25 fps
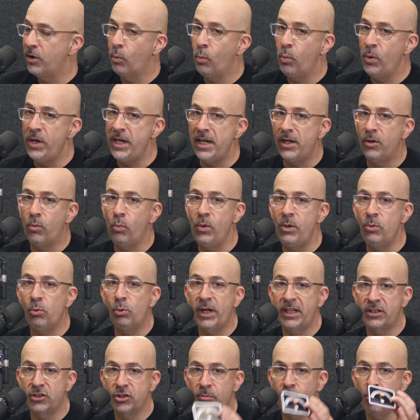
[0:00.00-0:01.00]
a week, we will
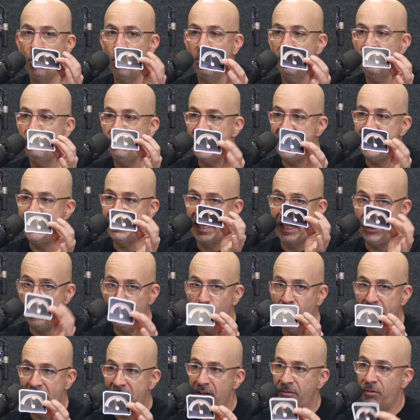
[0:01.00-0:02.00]
get some more of these and
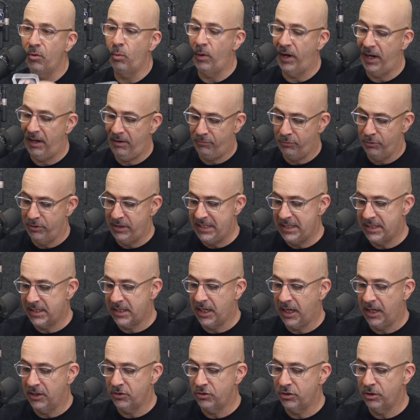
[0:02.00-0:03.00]
do a giveaway for these
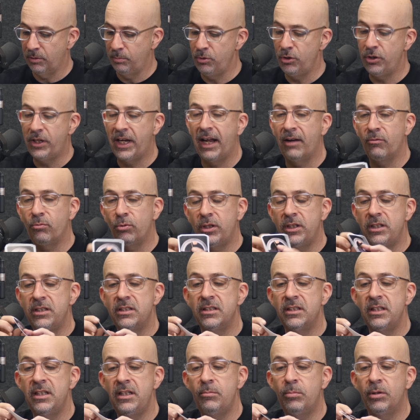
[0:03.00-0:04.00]
custom. You can't really
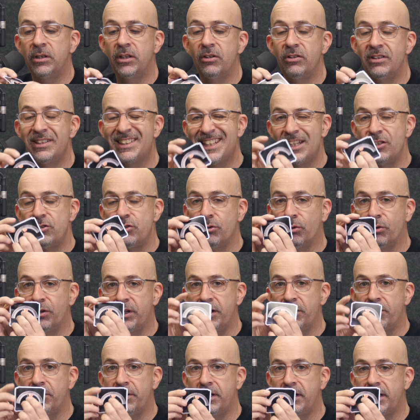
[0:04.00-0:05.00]
see, but it says You'll
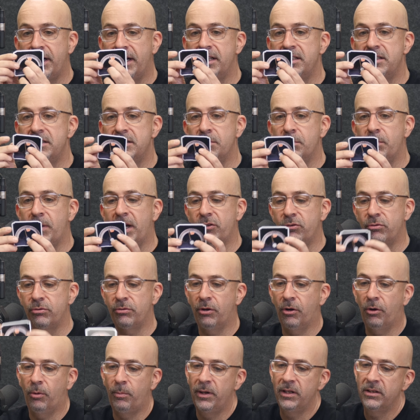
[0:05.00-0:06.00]
Hear It, and it's the
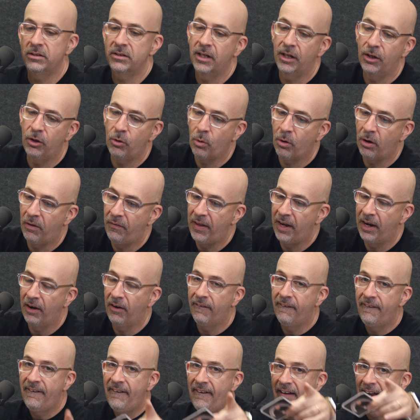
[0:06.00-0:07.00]
metronome, and it's going to go on there,
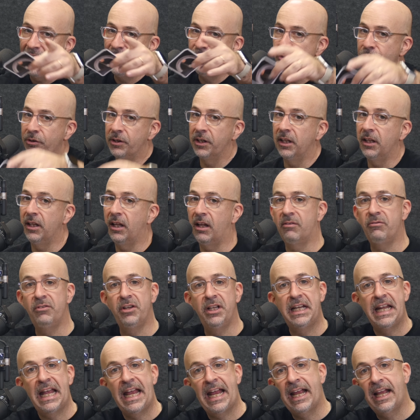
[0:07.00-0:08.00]
and you're going to love
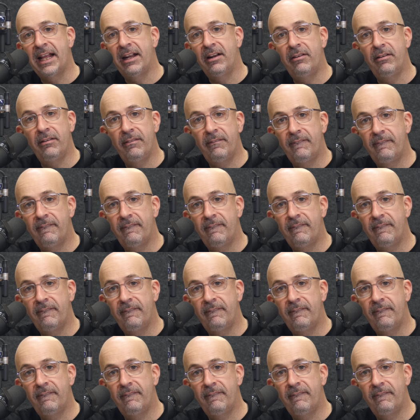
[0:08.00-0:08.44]
it, and